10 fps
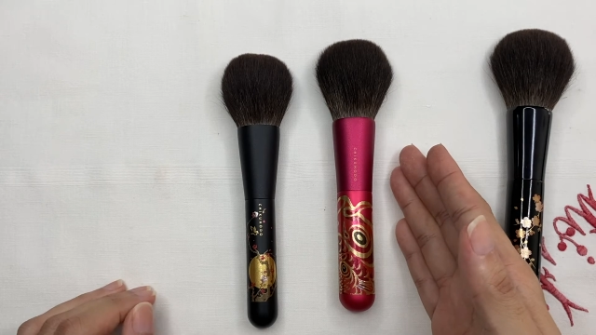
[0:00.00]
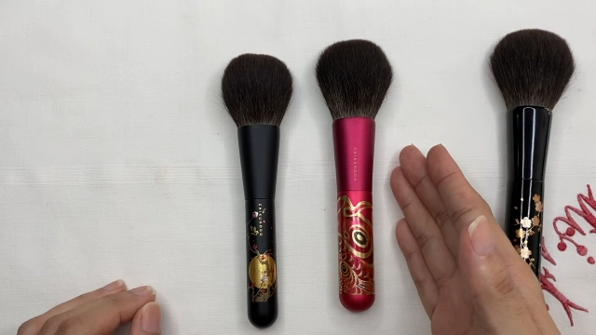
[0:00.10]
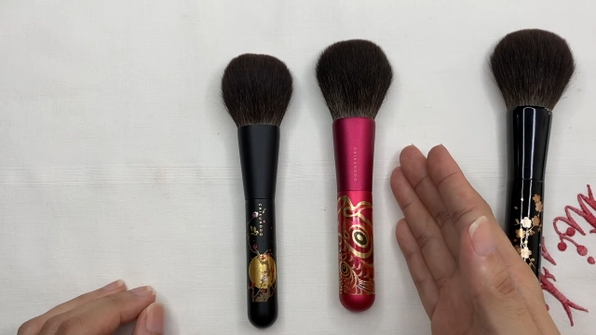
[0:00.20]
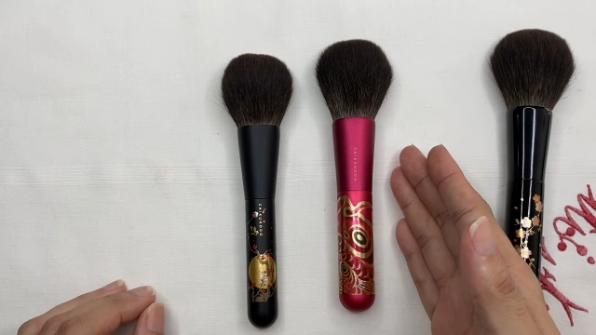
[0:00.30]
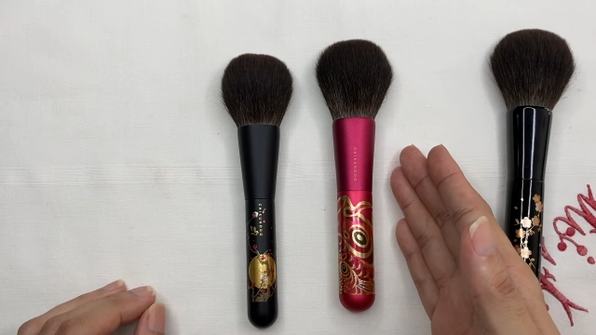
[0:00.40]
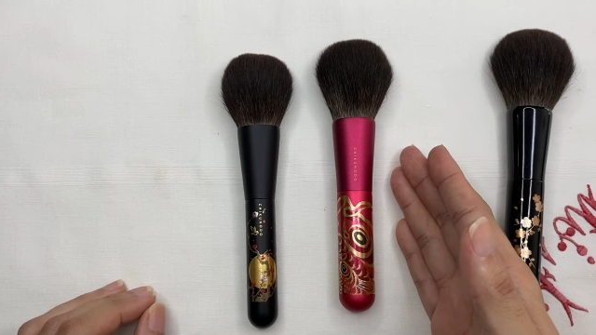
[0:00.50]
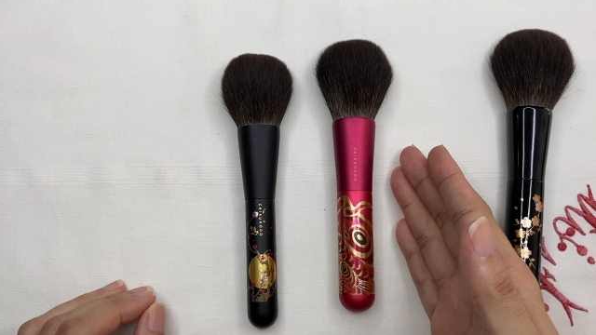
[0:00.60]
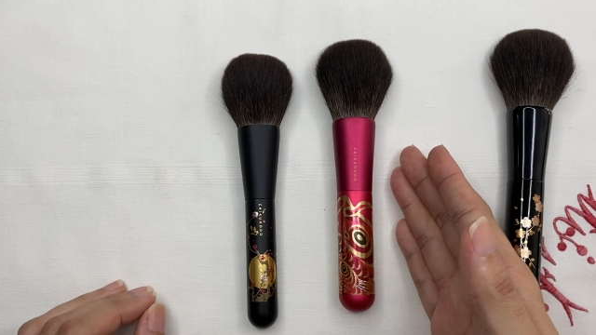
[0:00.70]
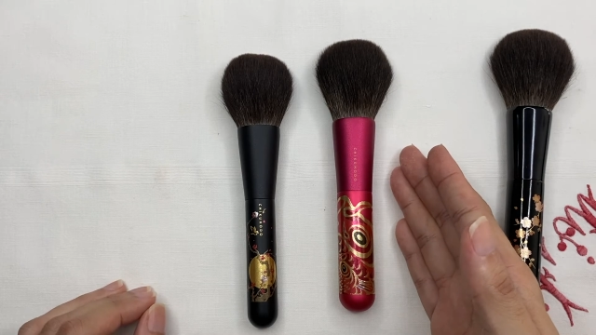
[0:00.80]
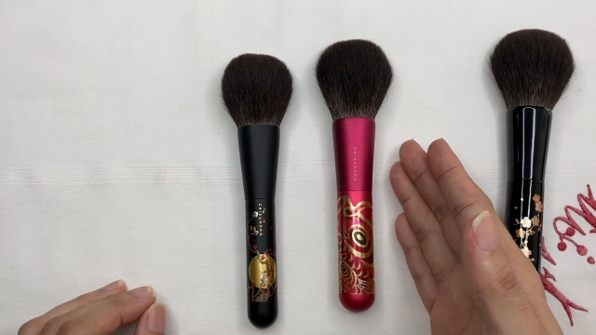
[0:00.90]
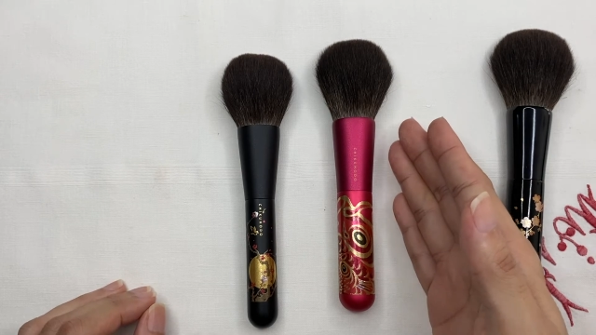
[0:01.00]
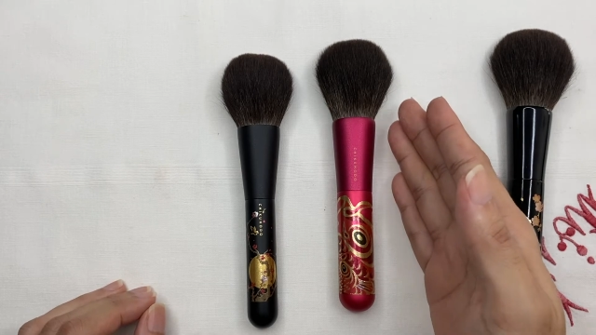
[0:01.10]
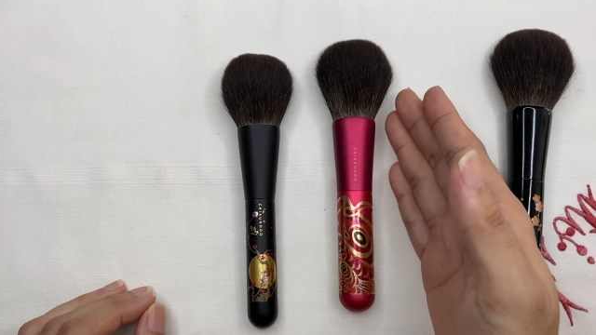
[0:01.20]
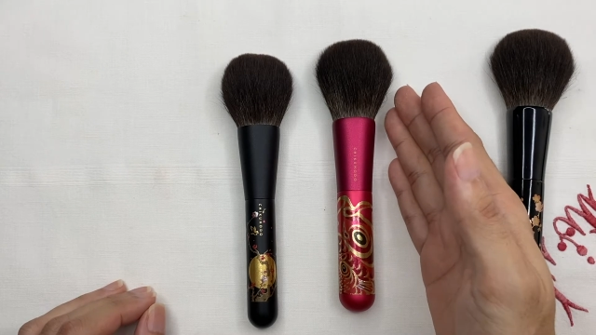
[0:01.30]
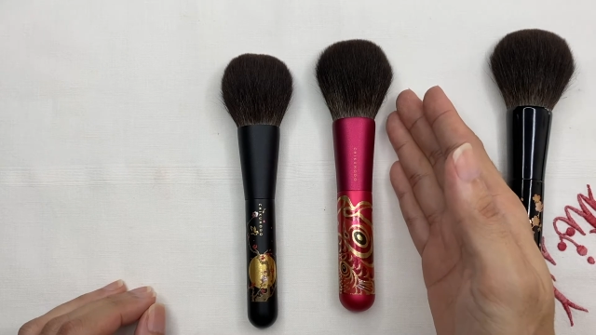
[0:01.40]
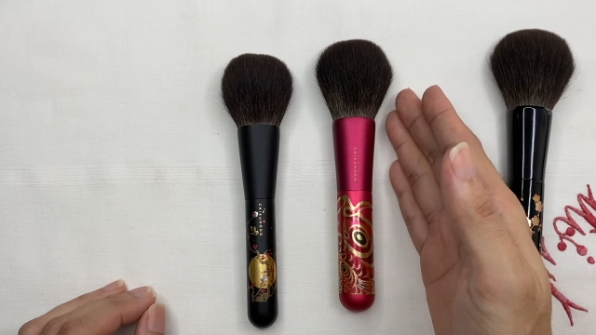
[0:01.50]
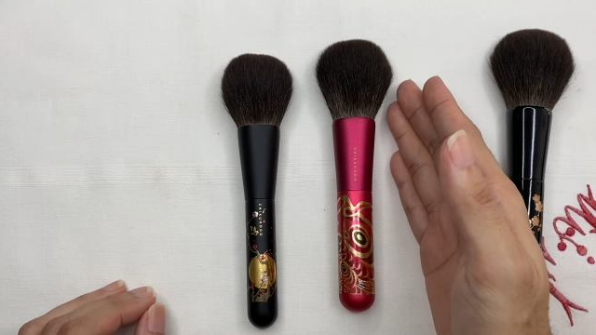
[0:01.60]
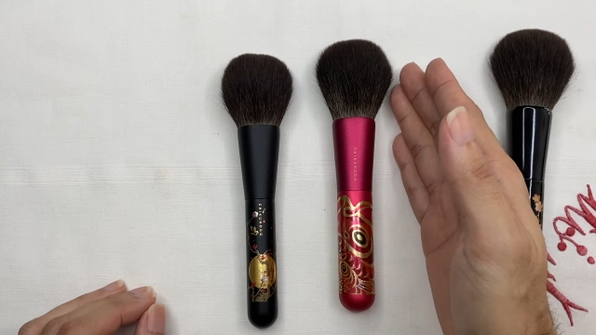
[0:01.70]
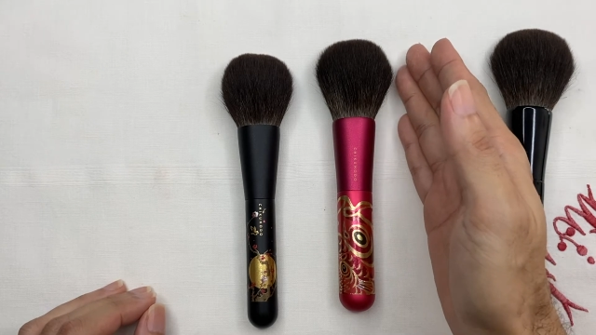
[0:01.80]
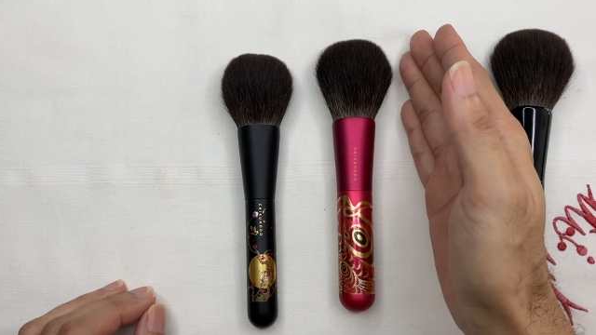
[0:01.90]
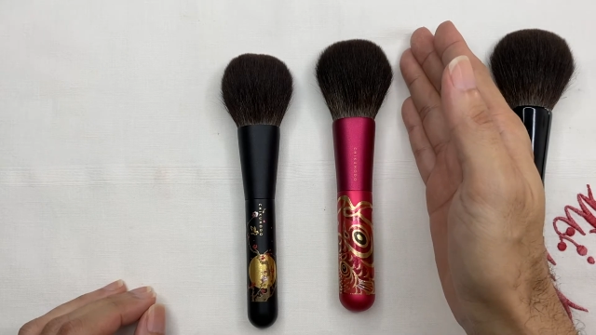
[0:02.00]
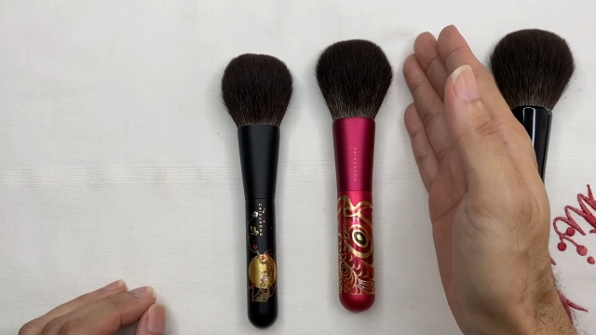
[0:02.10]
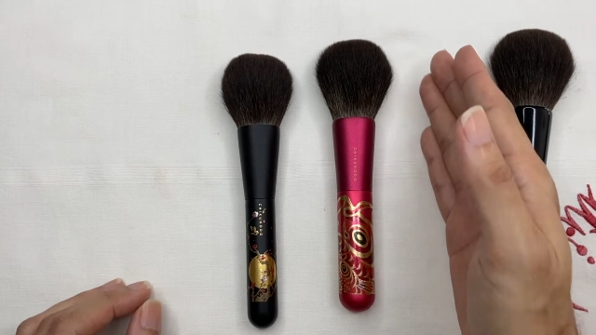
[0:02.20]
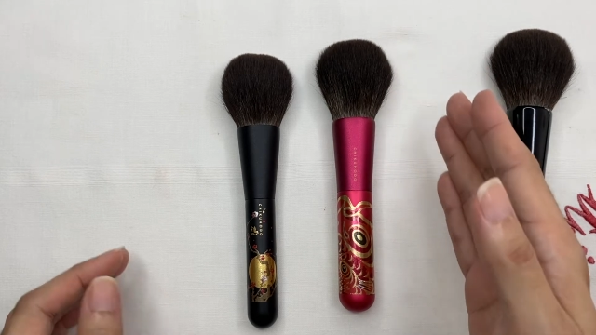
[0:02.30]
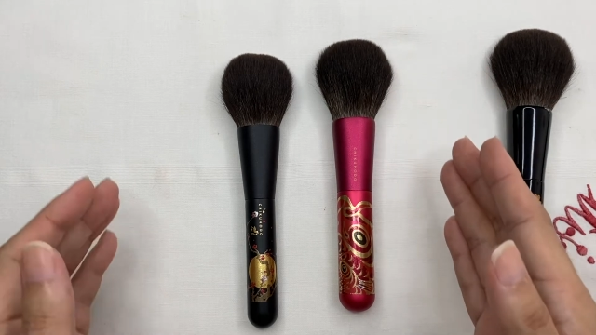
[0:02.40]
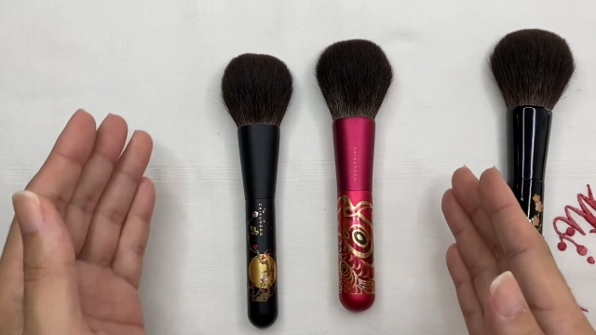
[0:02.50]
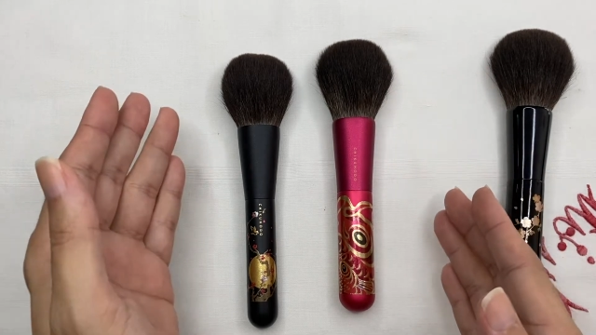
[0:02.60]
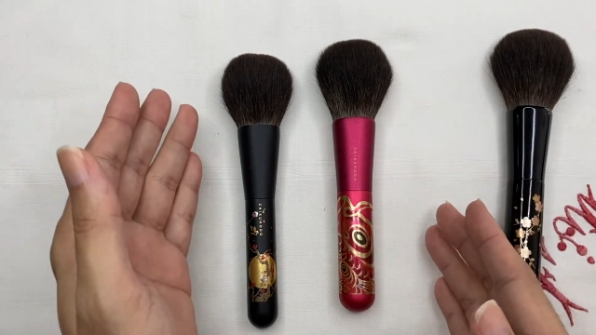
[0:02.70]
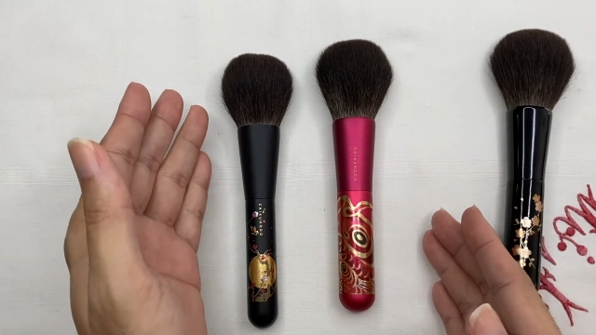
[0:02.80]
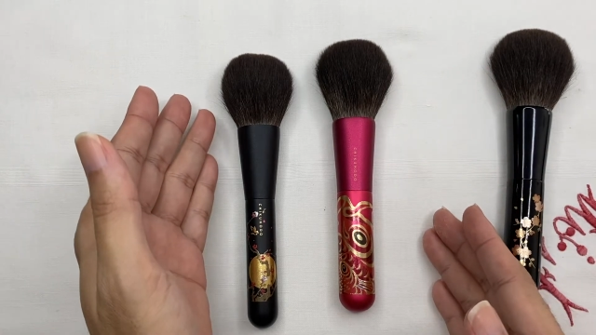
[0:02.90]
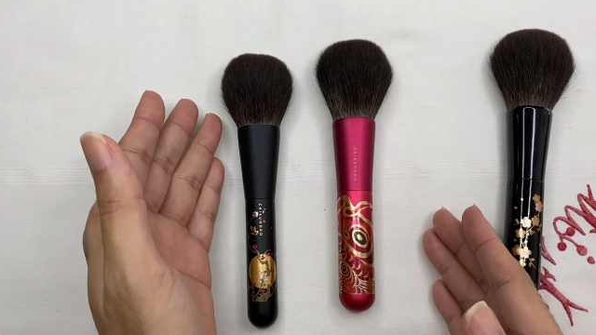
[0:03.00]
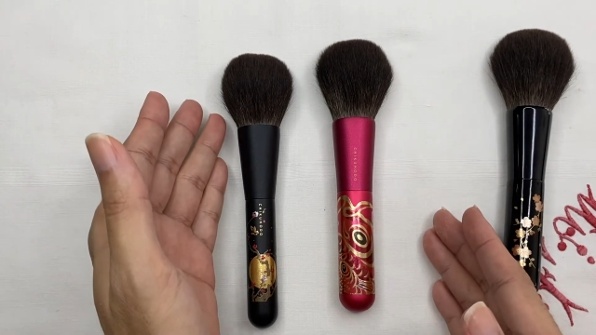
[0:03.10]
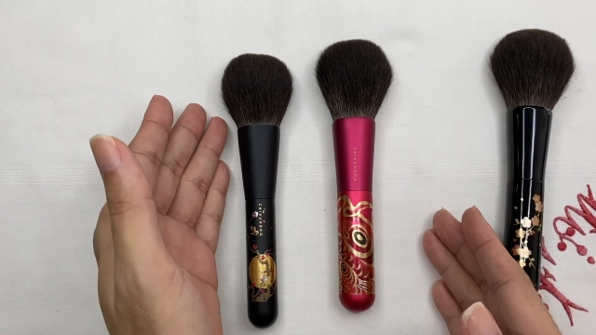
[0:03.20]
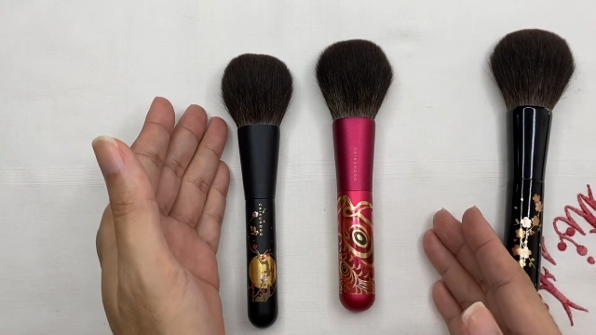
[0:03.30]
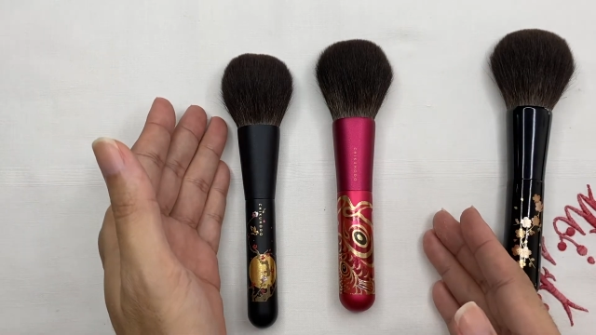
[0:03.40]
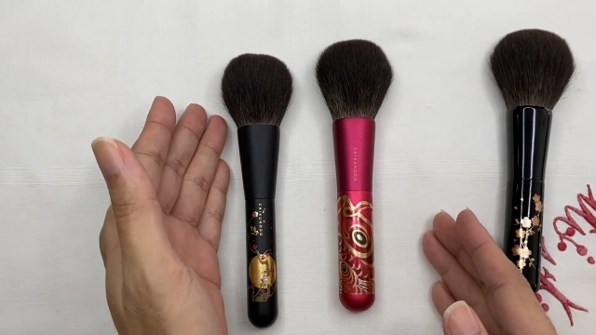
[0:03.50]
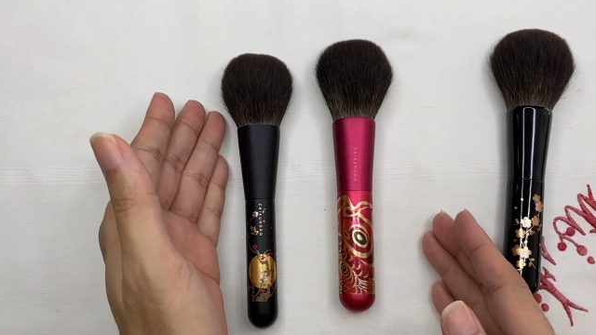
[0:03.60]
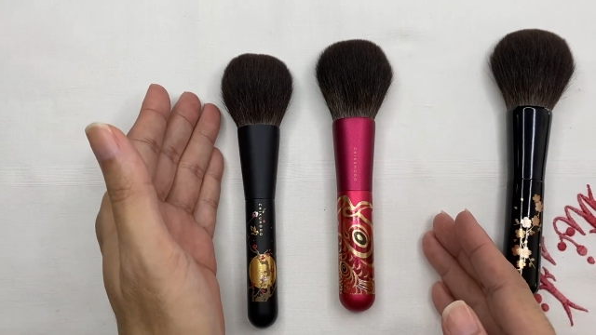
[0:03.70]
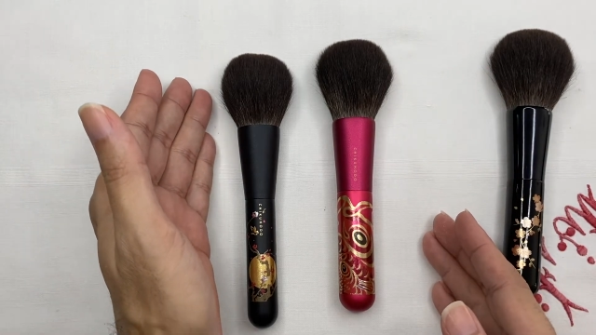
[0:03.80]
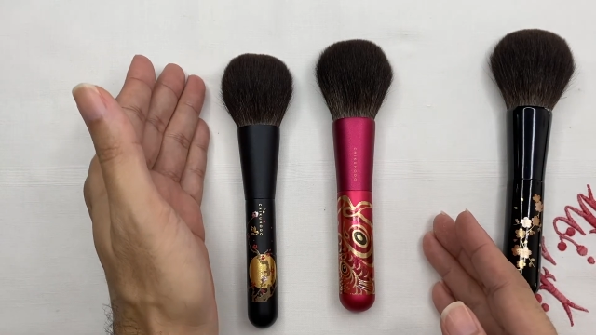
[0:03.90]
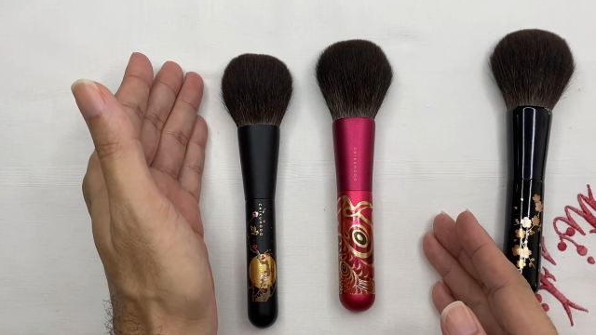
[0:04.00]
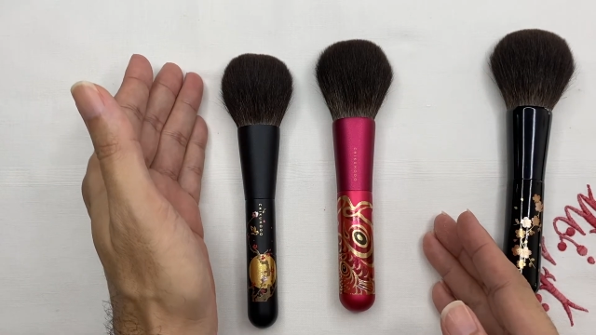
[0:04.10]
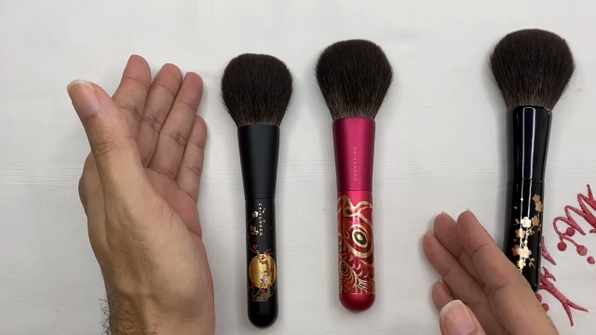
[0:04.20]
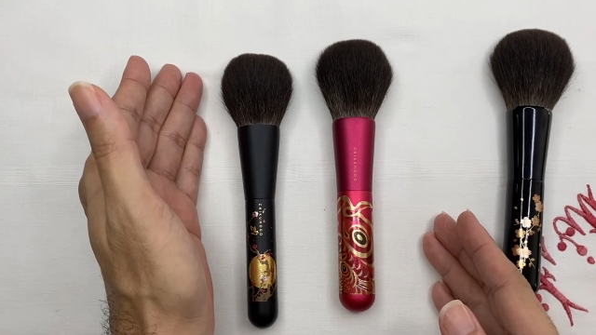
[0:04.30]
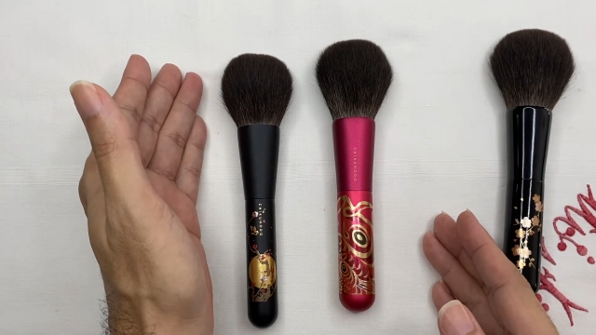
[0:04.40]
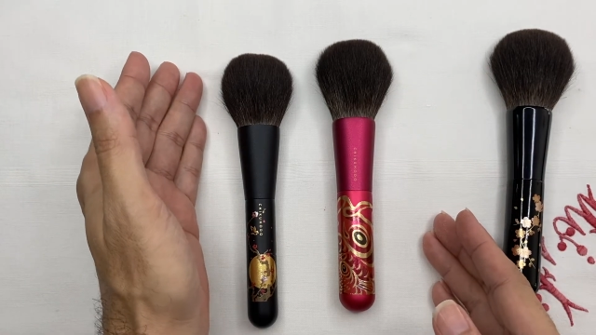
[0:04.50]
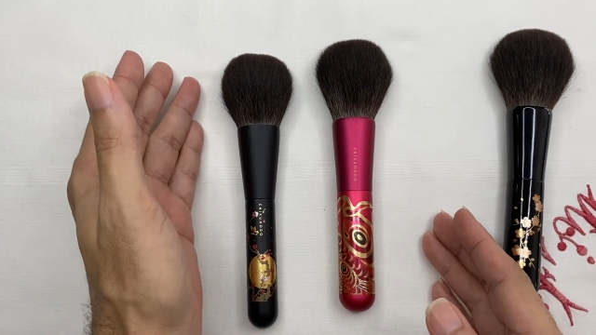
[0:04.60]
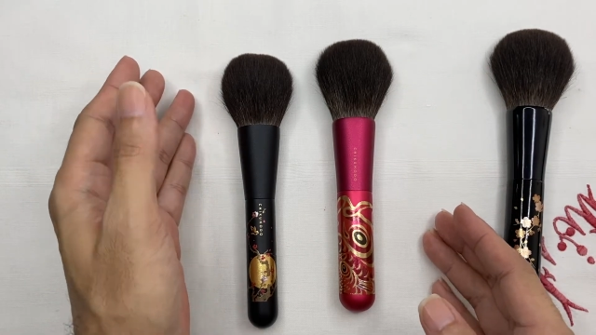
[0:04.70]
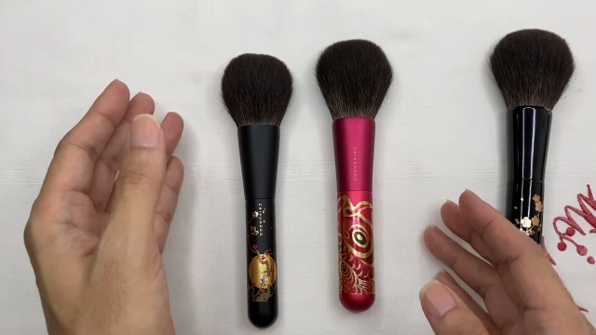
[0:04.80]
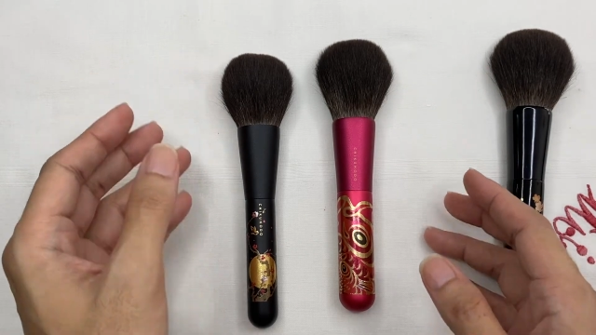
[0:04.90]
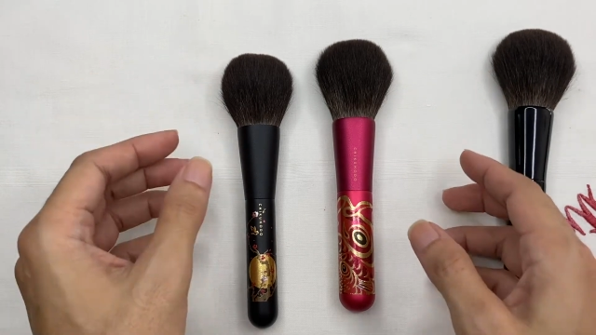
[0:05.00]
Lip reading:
Nobody's mouth can be seen.